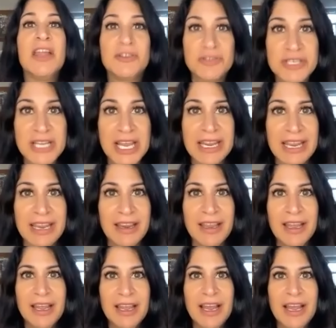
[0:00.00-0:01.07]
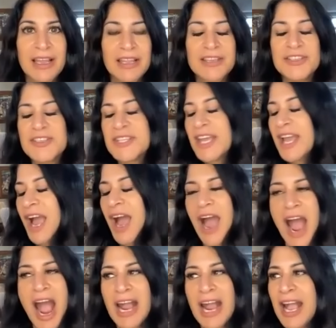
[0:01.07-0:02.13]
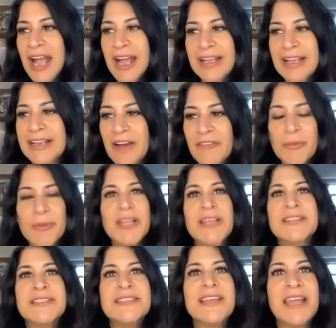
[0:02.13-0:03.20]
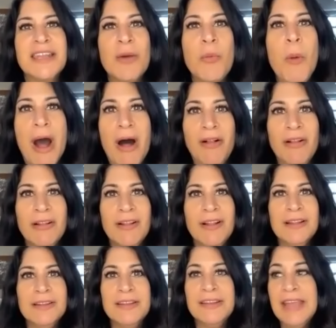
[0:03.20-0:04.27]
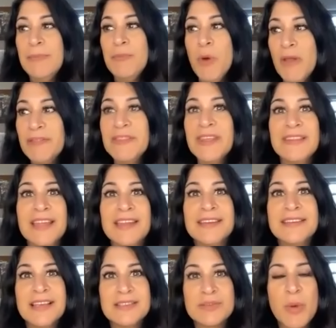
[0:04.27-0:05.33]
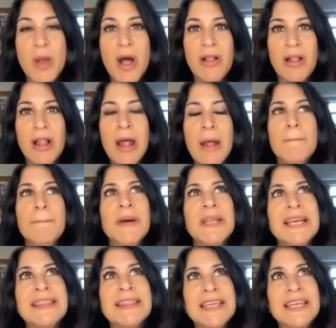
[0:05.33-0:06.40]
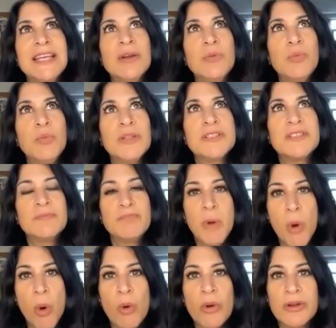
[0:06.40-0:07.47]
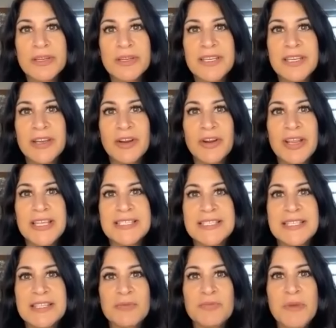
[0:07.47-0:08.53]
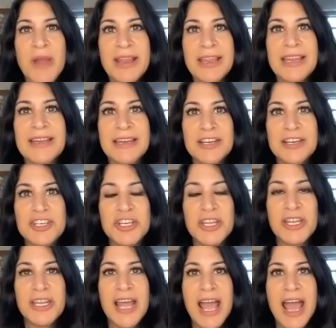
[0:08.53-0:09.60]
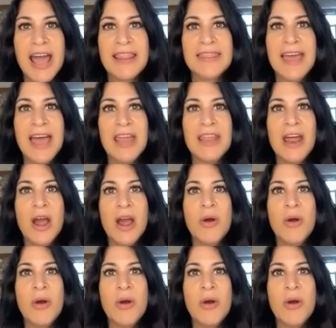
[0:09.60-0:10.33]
undertaking you just say government hasn't done it well name one thing that it does well but I think what's important here is the recognition that